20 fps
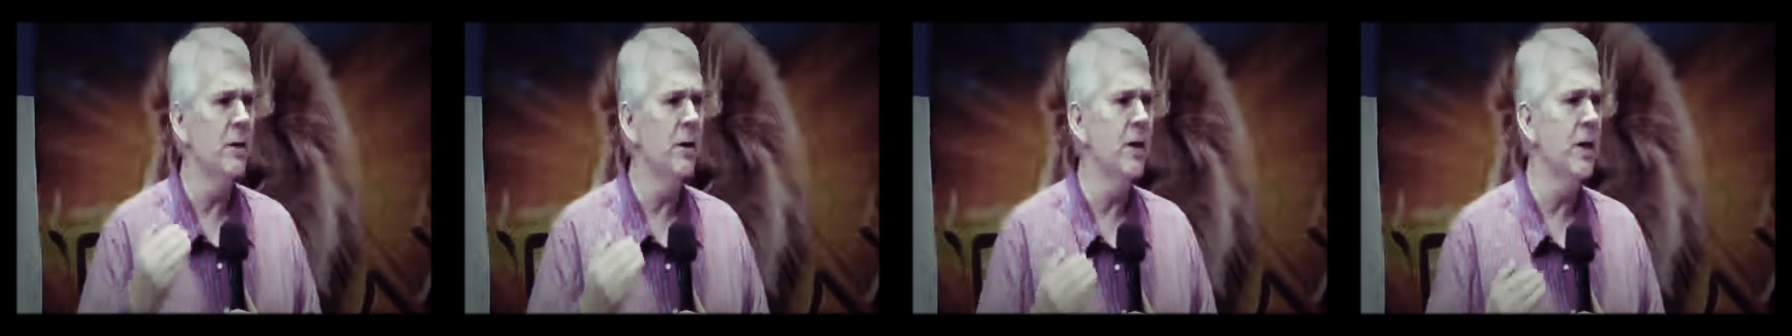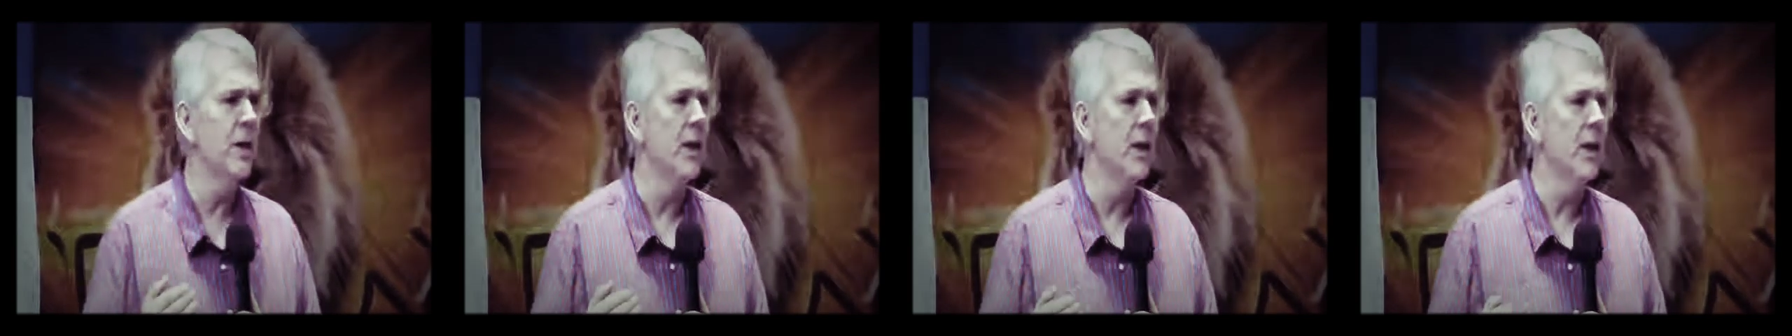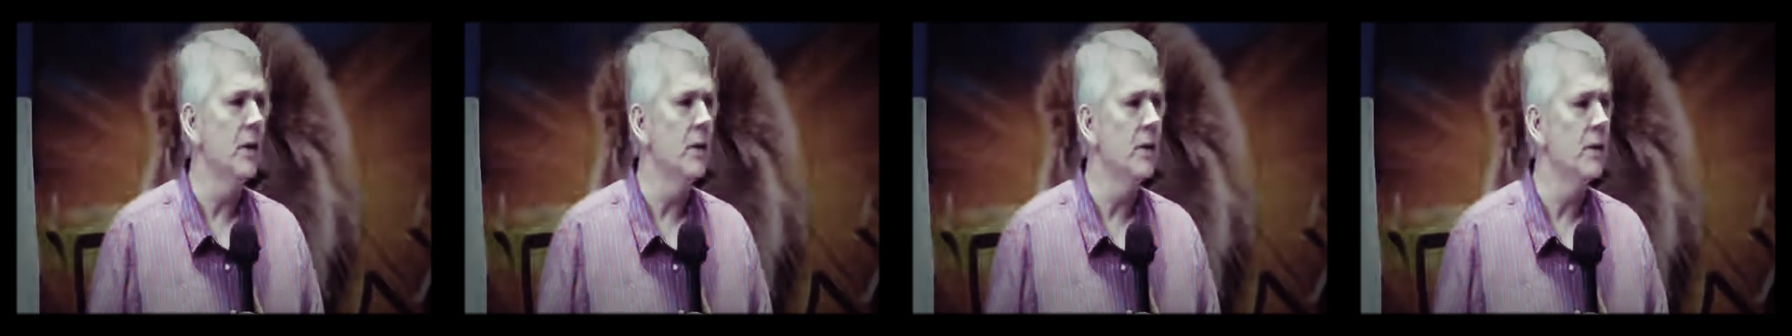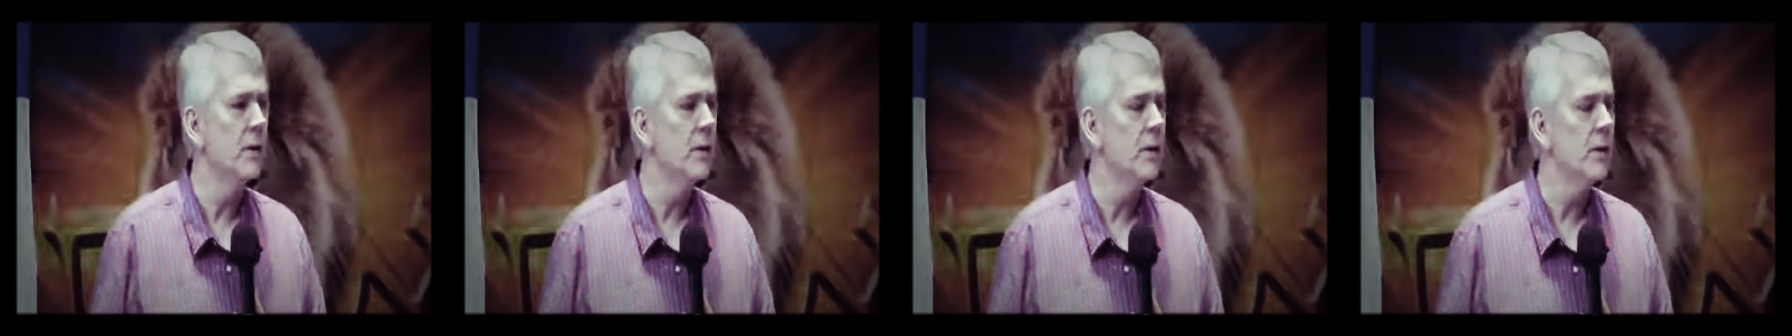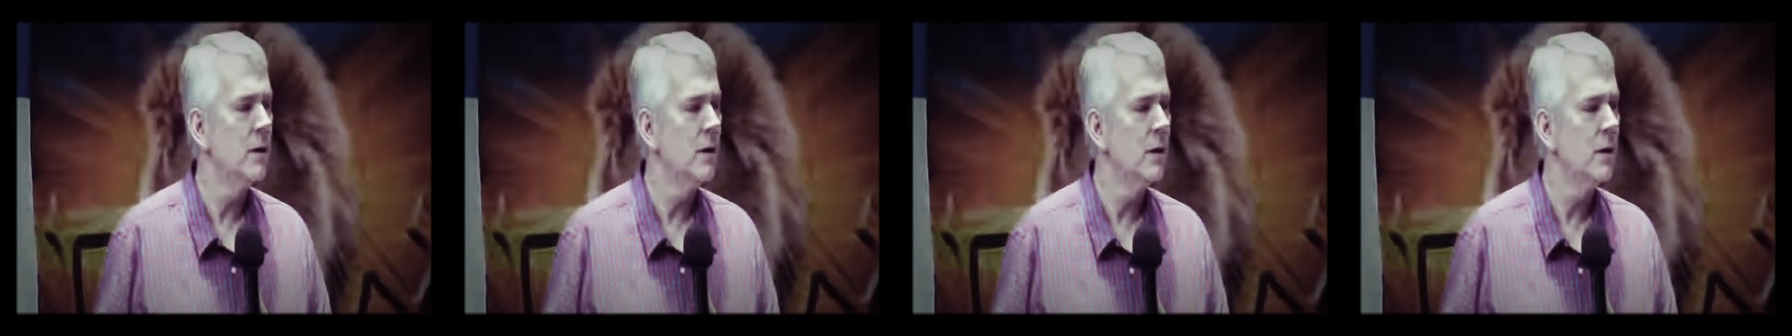
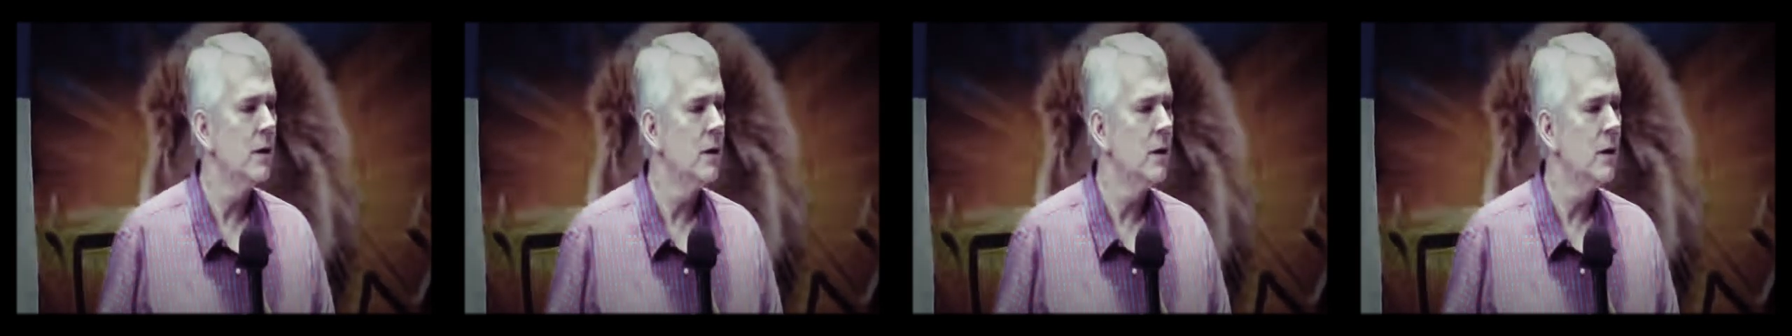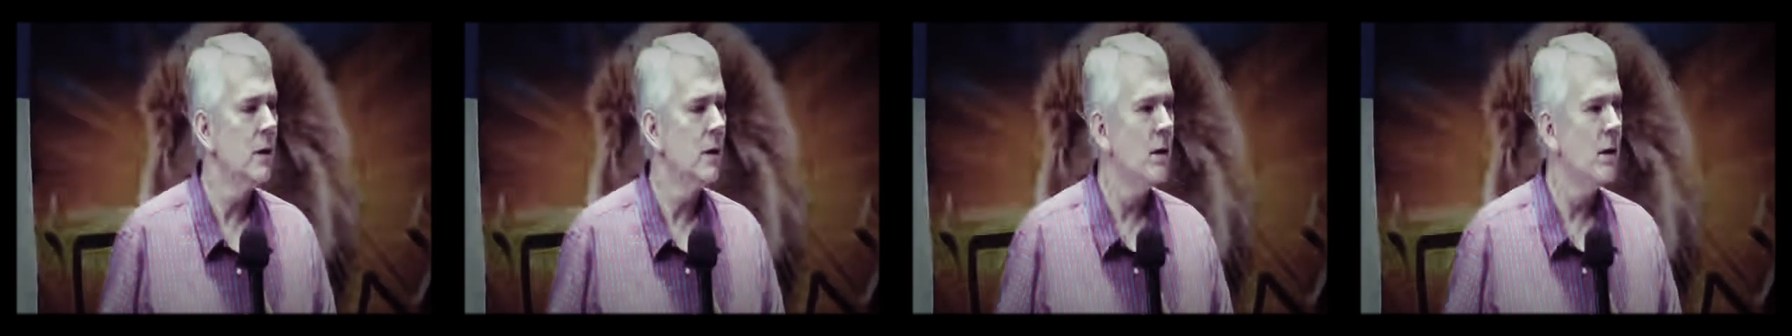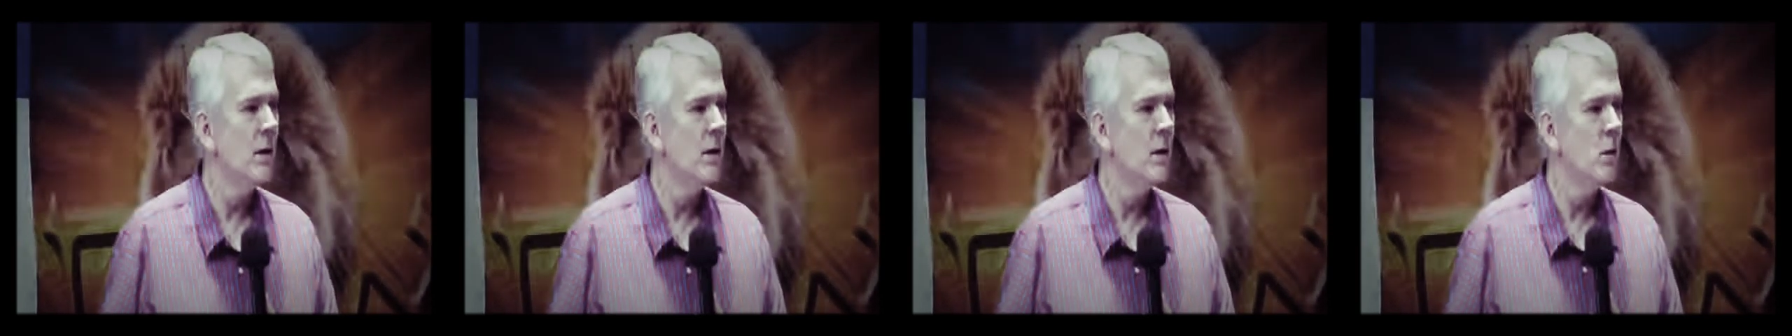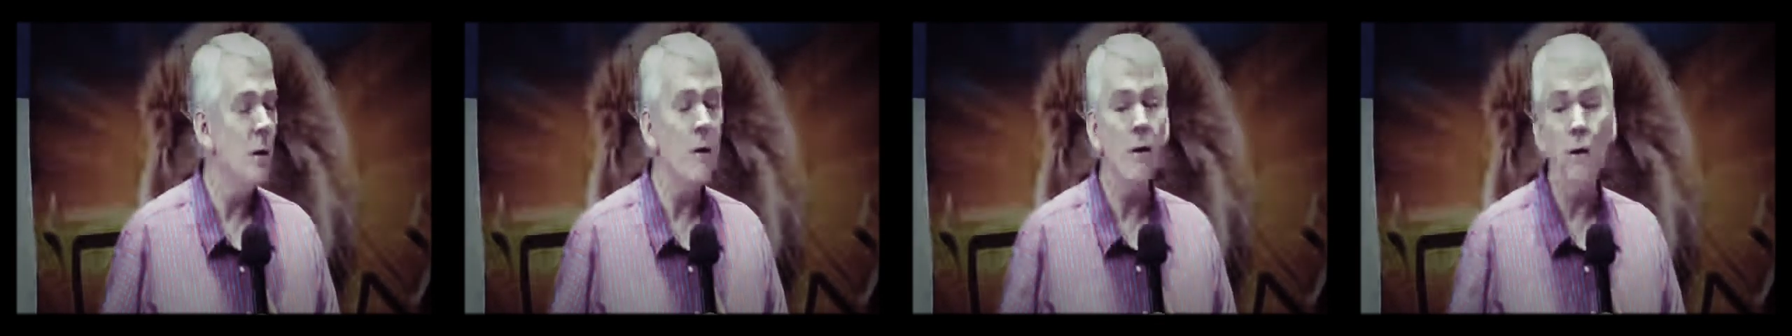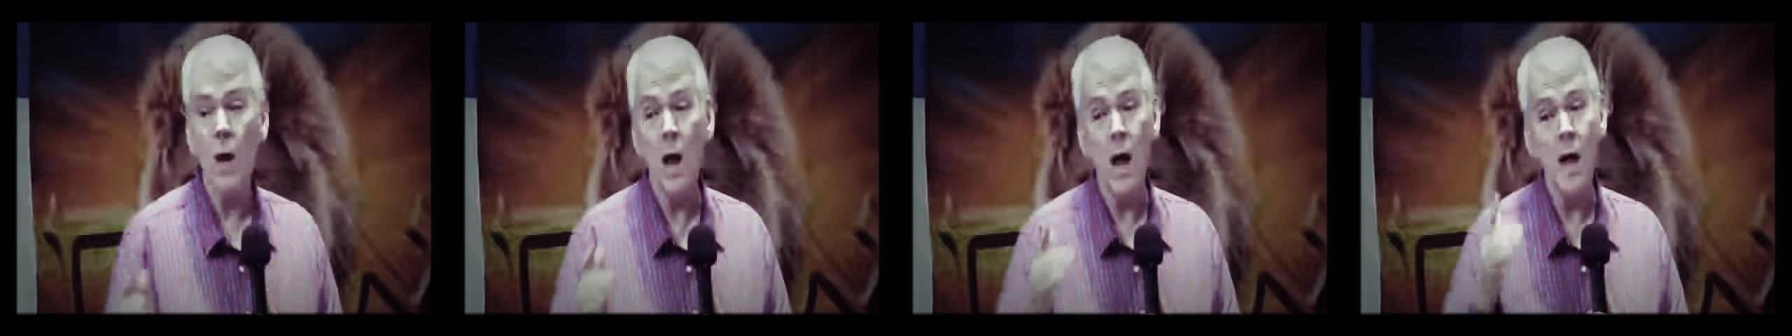things.
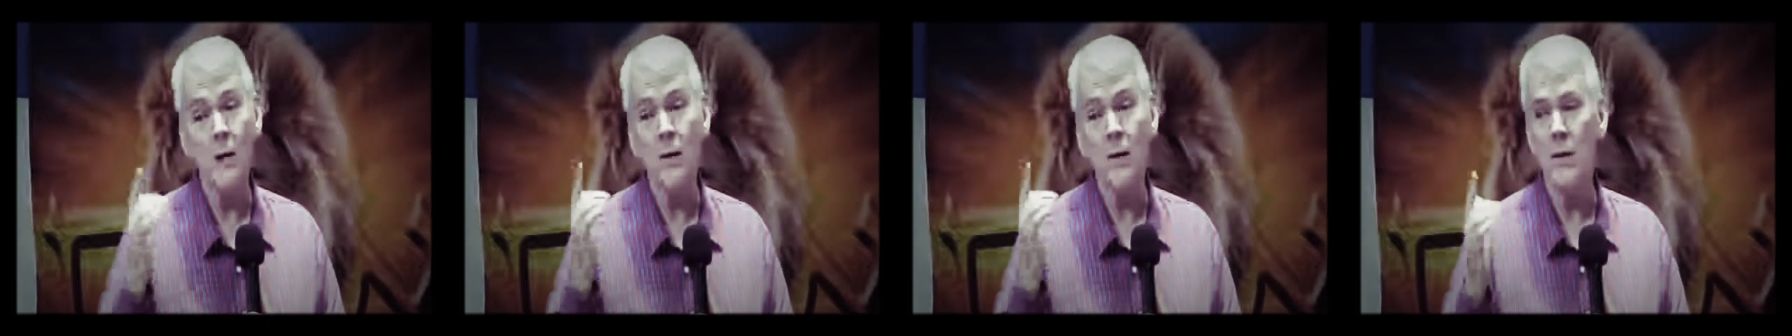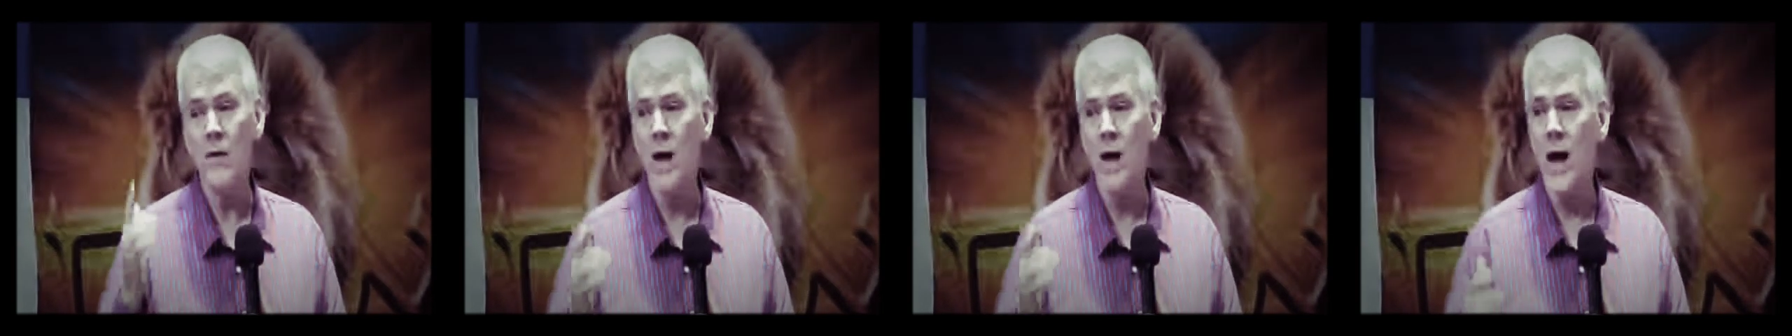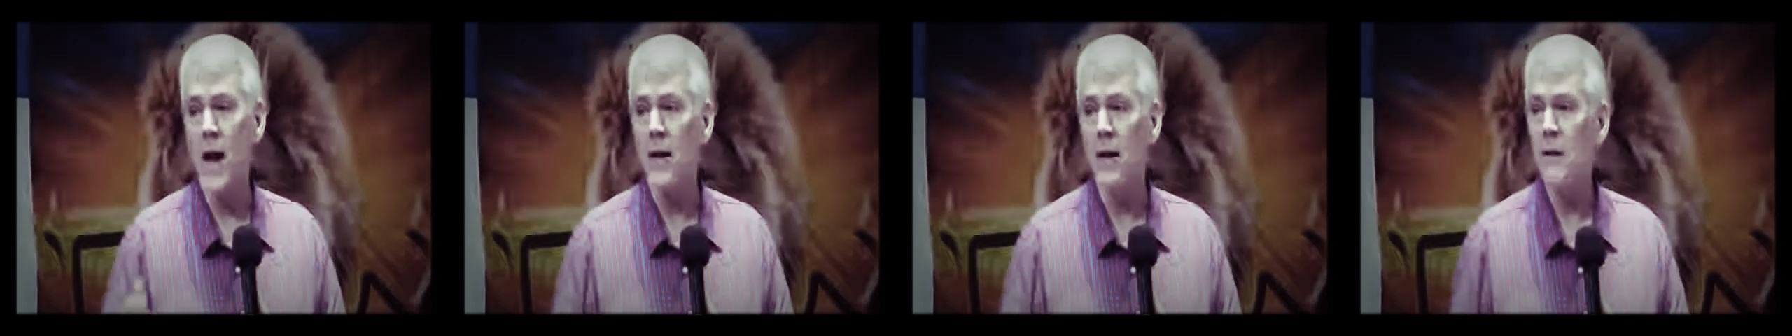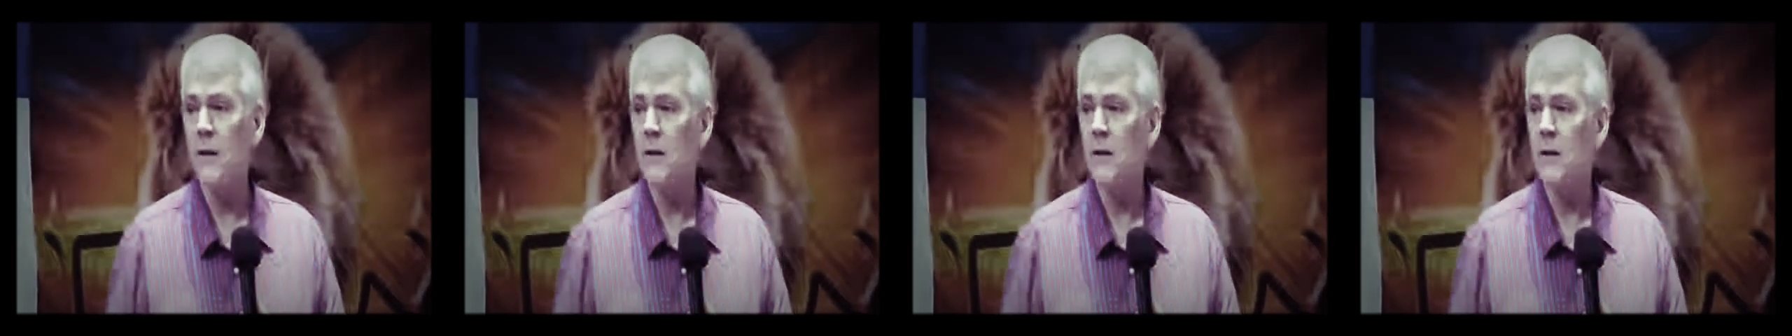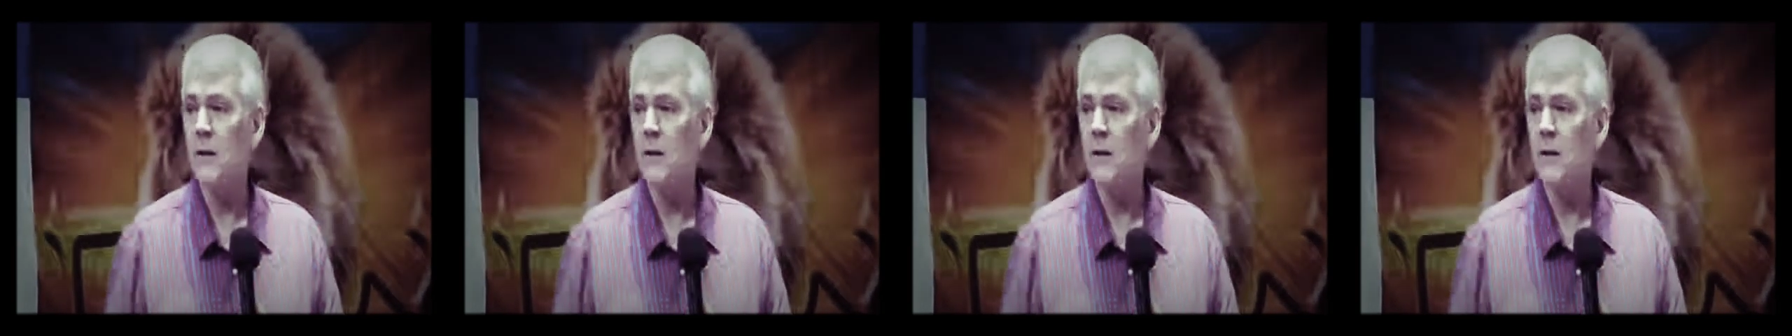We've lost that.